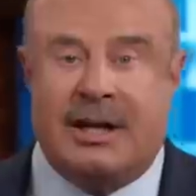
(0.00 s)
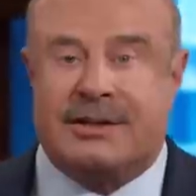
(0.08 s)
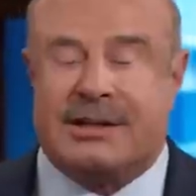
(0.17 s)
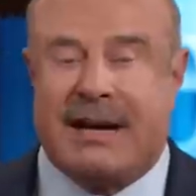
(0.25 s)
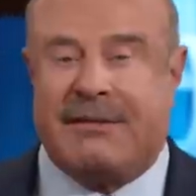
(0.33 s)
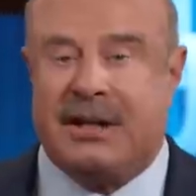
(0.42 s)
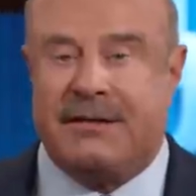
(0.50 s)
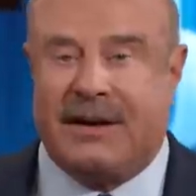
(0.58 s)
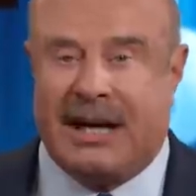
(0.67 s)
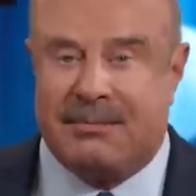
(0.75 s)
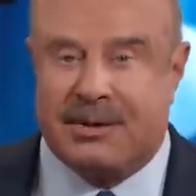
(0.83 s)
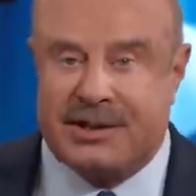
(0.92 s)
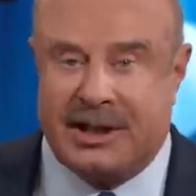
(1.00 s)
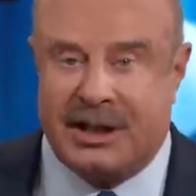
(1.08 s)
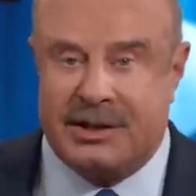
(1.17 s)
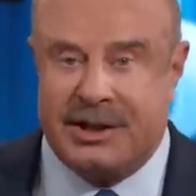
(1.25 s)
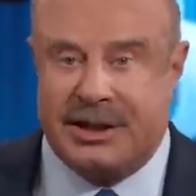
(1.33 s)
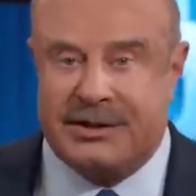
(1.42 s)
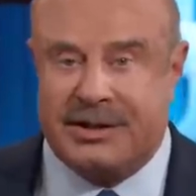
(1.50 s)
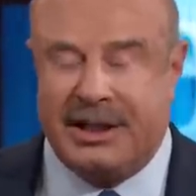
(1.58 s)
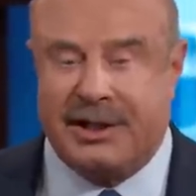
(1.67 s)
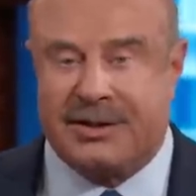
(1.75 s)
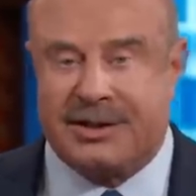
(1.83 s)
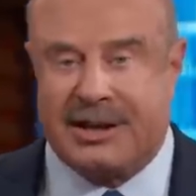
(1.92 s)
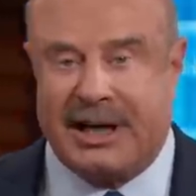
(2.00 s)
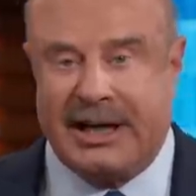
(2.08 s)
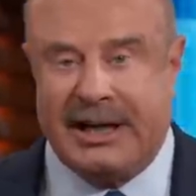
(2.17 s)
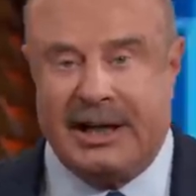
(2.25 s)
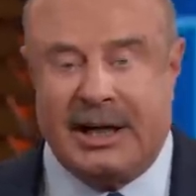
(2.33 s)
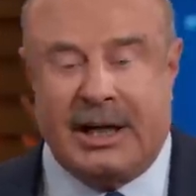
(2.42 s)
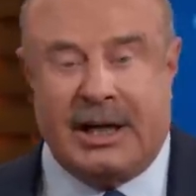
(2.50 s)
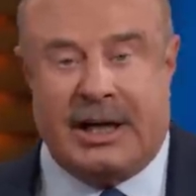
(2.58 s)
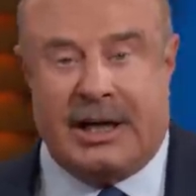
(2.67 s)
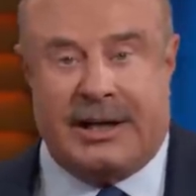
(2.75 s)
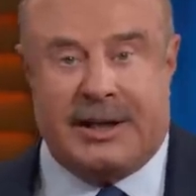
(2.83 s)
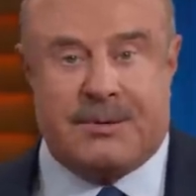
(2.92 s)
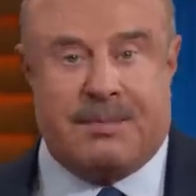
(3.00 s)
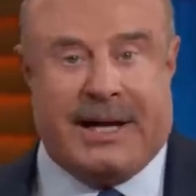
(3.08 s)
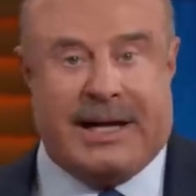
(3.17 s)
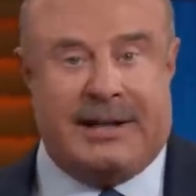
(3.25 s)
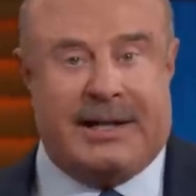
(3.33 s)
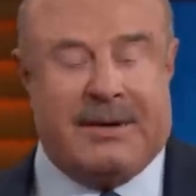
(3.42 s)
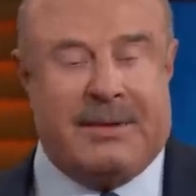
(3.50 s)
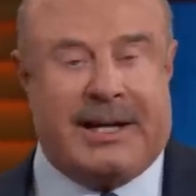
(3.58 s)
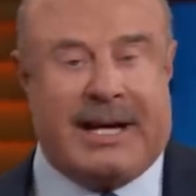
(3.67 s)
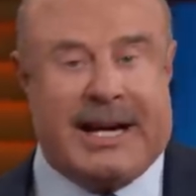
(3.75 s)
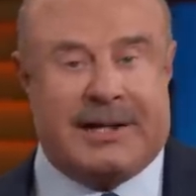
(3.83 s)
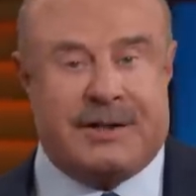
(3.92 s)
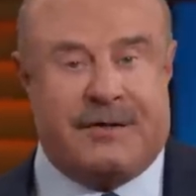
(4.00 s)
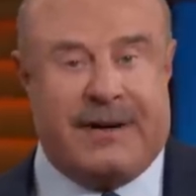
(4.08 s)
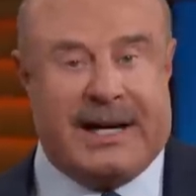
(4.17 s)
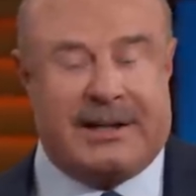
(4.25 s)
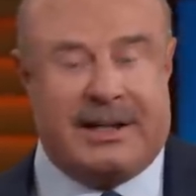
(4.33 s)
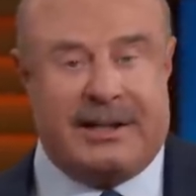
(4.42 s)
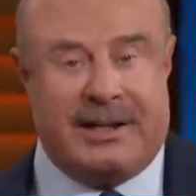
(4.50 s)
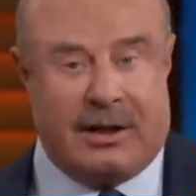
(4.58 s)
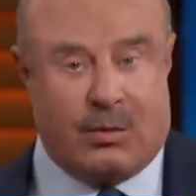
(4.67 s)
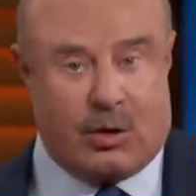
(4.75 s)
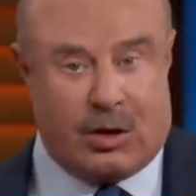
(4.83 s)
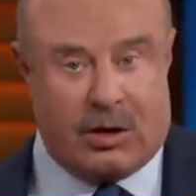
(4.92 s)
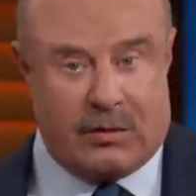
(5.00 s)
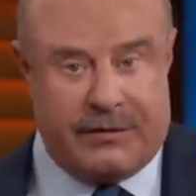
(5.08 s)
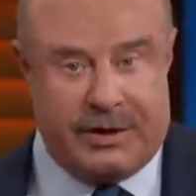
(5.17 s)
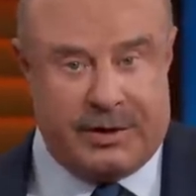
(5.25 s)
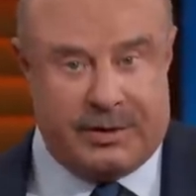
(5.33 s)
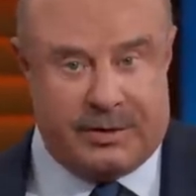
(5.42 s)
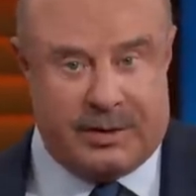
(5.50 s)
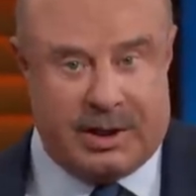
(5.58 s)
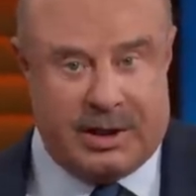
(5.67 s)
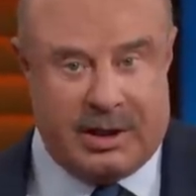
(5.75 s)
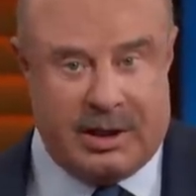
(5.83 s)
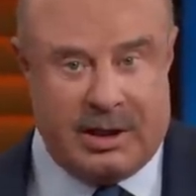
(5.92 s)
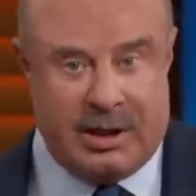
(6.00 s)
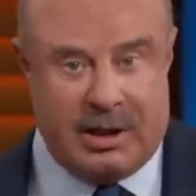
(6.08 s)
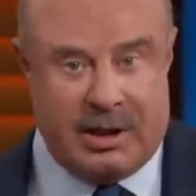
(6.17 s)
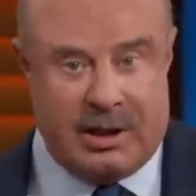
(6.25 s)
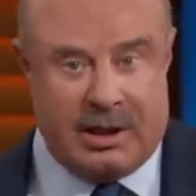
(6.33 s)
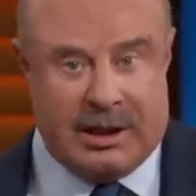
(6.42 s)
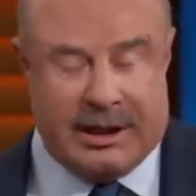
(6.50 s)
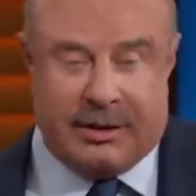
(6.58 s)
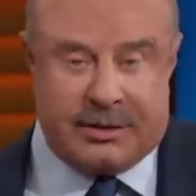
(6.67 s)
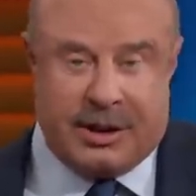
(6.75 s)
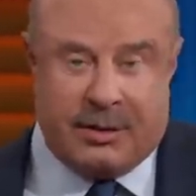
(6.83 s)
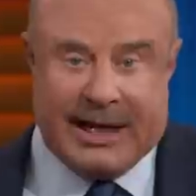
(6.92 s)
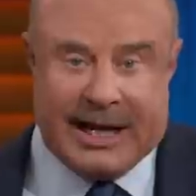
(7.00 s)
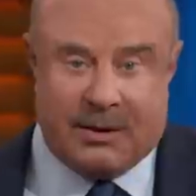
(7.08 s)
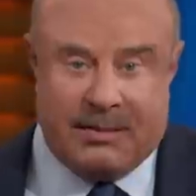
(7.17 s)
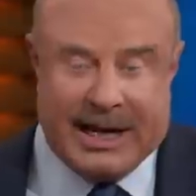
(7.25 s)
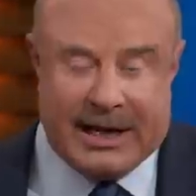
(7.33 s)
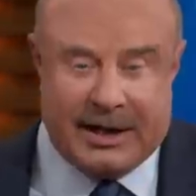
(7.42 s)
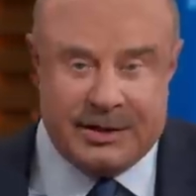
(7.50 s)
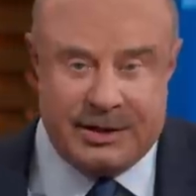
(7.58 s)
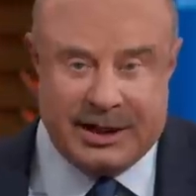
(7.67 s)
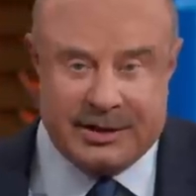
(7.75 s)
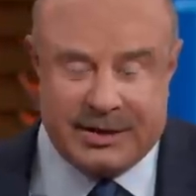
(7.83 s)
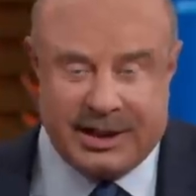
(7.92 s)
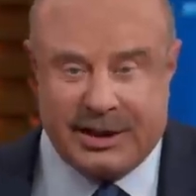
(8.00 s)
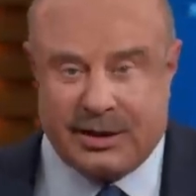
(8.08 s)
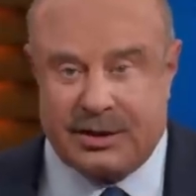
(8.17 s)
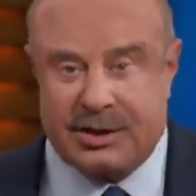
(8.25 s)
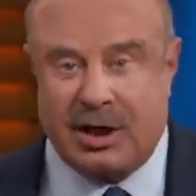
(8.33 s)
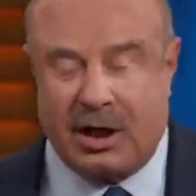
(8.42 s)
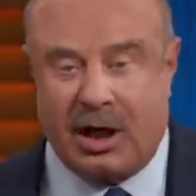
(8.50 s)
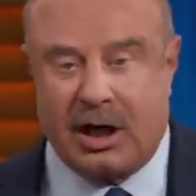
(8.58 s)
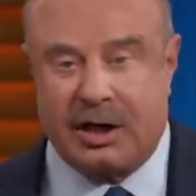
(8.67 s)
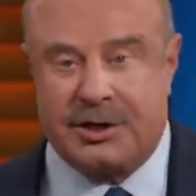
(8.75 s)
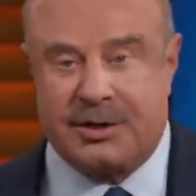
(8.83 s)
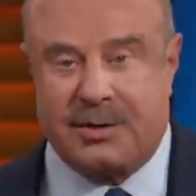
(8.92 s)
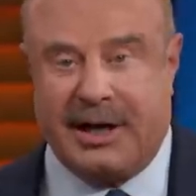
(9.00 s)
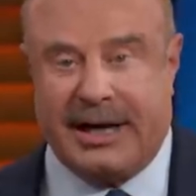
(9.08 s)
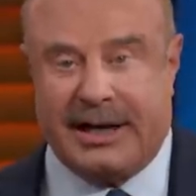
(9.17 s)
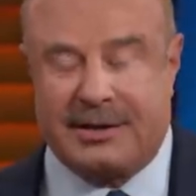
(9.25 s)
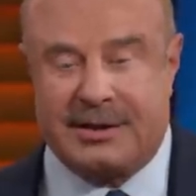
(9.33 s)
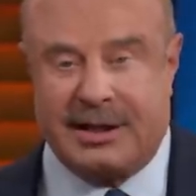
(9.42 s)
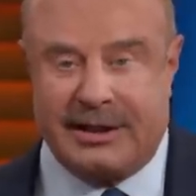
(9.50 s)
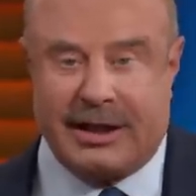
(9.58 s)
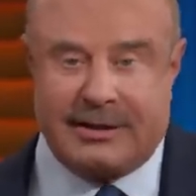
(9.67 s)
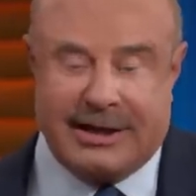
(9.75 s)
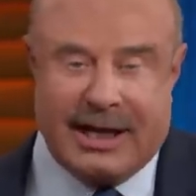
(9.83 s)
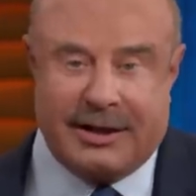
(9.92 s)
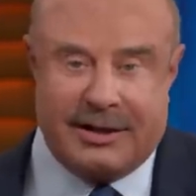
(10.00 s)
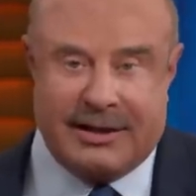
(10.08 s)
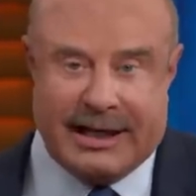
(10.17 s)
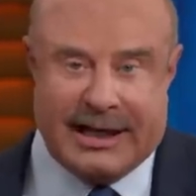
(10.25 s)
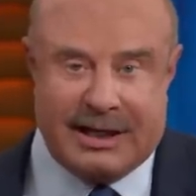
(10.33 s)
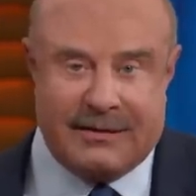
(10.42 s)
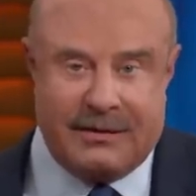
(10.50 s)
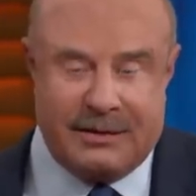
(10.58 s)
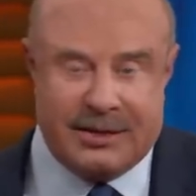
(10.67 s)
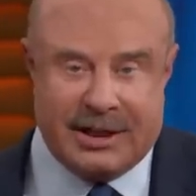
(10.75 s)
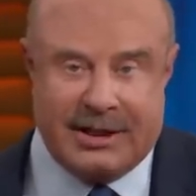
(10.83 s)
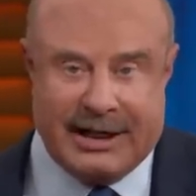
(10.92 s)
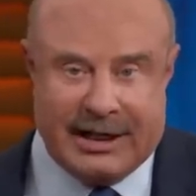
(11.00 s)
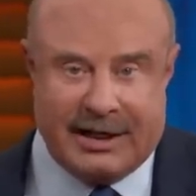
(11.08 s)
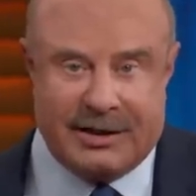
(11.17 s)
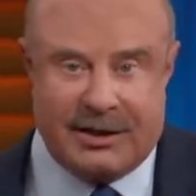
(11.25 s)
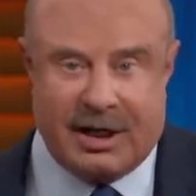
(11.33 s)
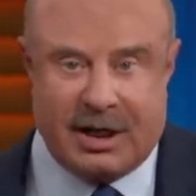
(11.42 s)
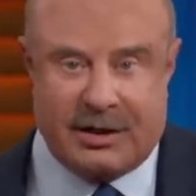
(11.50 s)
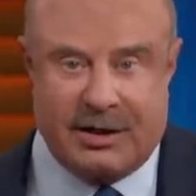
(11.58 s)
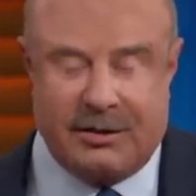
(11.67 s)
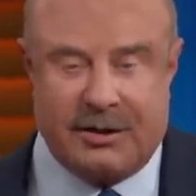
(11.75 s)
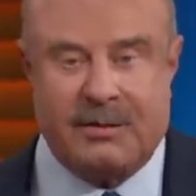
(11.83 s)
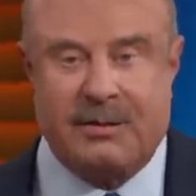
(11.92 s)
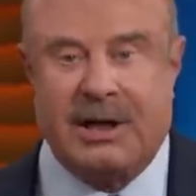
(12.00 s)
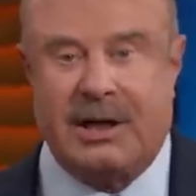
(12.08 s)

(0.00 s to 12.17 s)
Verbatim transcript: seventy-five percent of Gen Zers say this pandemic has affected their worldview. And there's no doubt about it, Gen Zers are stressed, and they'll tell you that if you sit down and talk to them.